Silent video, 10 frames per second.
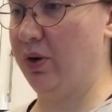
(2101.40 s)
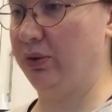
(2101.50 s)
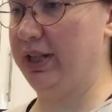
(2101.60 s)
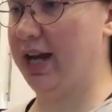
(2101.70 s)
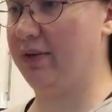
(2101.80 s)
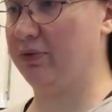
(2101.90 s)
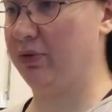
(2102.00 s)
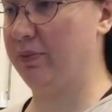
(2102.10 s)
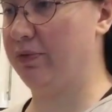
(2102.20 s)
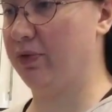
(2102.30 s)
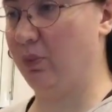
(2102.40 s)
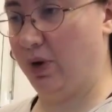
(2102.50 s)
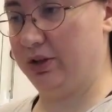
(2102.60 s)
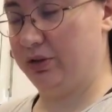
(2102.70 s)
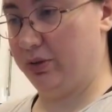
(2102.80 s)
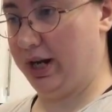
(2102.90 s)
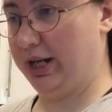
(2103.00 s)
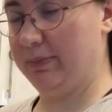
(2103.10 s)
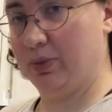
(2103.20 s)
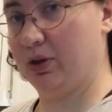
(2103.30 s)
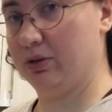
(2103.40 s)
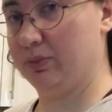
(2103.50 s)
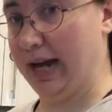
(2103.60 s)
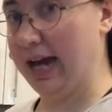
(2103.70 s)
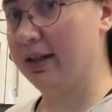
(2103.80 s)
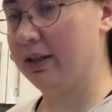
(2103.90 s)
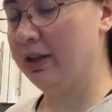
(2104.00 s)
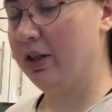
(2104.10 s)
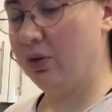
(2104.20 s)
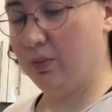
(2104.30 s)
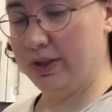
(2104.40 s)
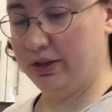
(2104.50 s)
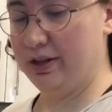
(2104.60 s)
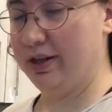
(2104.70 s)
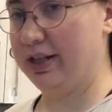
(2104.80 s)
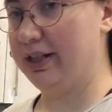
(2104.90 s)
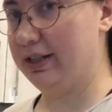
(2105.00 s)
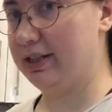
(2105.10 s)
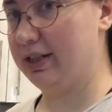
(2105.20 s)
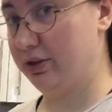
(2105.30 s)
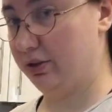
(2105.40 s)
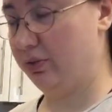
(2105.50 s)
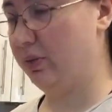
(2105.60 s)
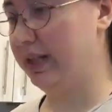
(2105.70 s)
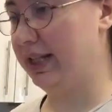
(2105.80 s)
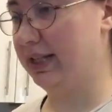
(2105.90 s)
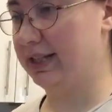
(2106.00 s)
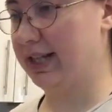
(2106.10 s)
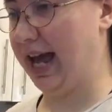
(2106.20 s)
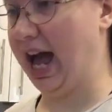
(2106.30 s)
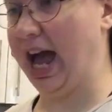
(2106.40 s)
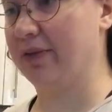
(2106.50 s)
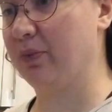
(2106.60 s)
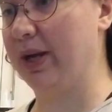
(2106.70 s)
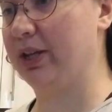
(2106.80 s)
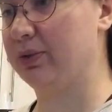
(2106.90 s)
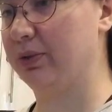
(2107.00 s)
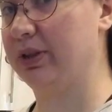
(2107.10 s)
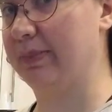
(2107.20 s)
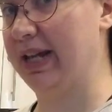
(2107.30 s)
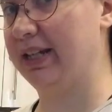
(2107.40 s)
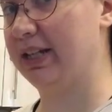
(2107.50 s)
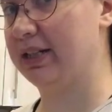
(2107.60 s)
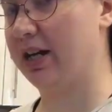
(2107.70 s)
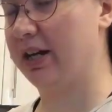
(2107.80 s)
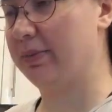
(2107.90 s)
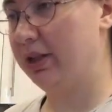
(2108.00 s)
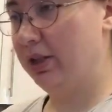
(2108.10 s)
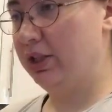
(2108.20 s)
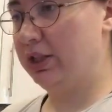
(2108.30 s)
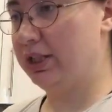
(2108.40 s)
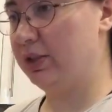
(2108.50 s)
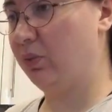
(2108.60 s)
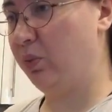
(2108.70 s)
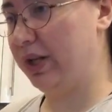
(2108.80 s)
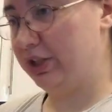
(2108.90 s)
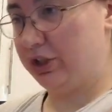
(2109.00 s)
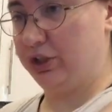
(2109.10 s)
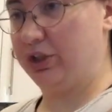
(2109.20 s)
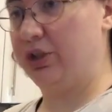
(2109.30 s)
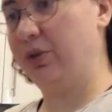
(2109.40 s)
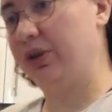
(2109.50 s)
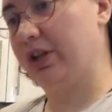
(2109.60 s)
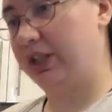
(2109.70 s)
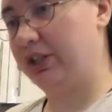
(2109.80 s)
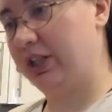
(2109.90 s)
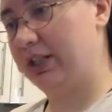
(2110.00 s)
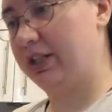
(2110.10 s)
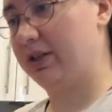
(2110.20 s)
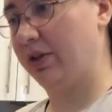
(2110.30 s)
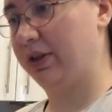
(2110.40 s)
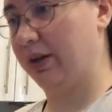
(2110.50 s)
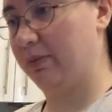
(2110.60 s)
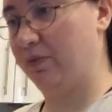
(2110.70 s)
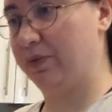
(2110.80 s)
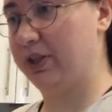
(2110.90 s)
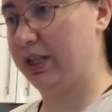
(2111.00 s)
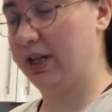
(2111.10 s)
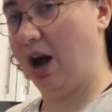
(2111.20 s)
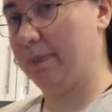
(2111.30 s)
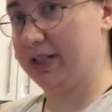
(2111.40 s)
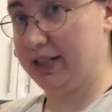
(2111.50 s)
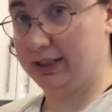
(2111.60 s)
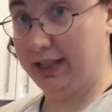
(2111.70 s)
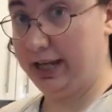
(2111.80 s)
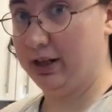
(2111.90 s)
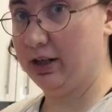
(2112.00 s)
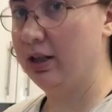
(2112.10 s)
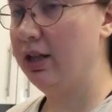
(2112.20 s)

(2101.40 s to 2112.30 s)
only have room for 1 tray per rack, what you're gonna need to do is halfway through the baking time, switch the 2 cookie sheets so they're moved to the opposite layer.